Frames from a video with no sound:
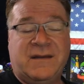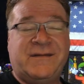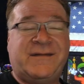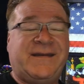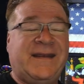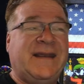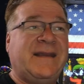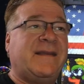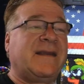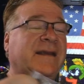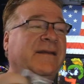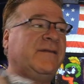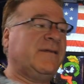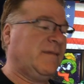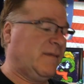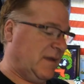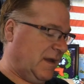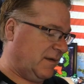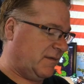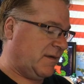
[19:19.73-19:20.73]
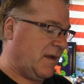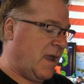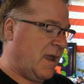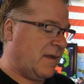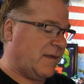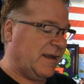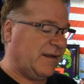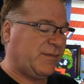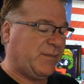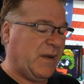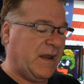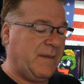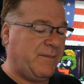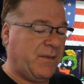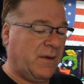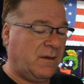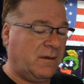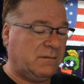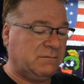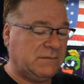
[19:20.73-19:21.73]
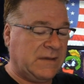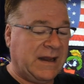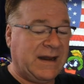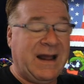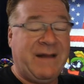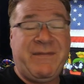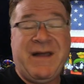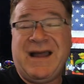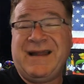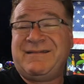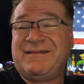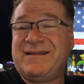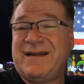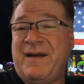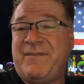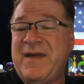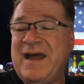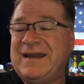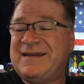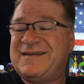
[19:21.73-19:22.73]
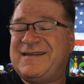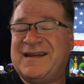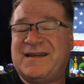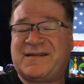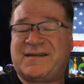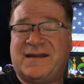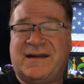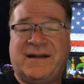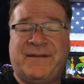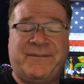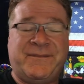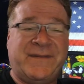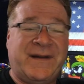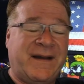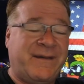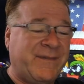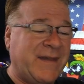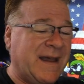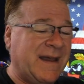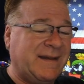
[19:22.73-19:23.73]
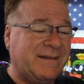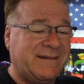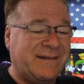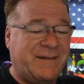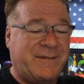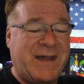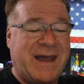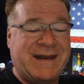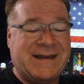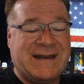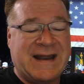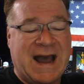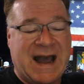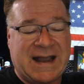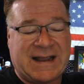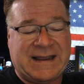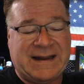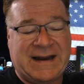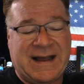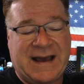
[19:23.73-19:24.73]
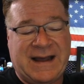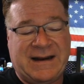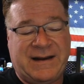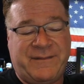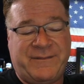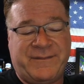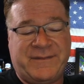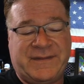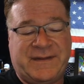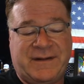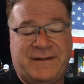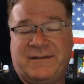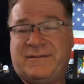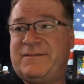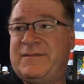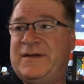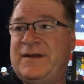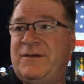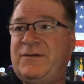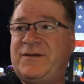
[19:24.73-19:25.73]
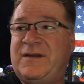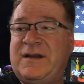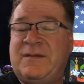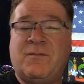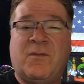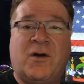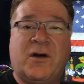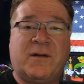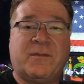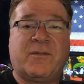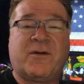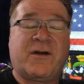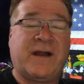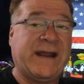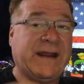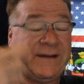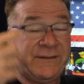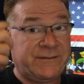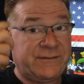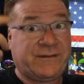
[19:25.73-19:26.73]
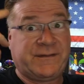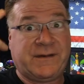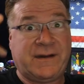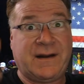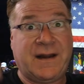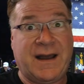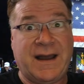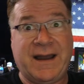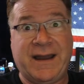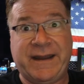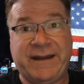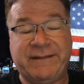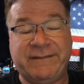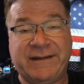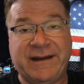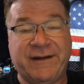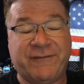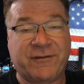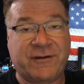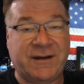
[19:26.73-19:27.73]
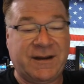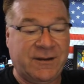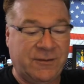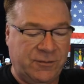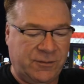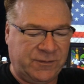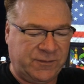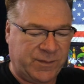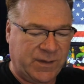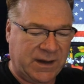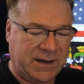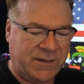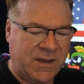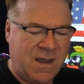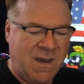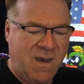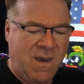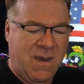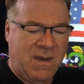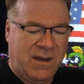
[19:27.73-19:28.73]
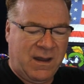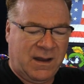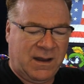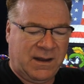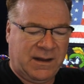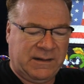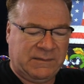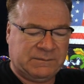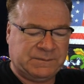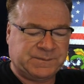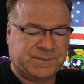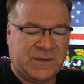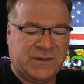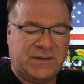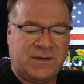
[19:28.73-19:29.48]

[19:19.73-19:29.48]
see these these these people, and I'm not I'm not dissing them. I'm not I'm not knocking on them. They're using more brains than I ever use, but. Um,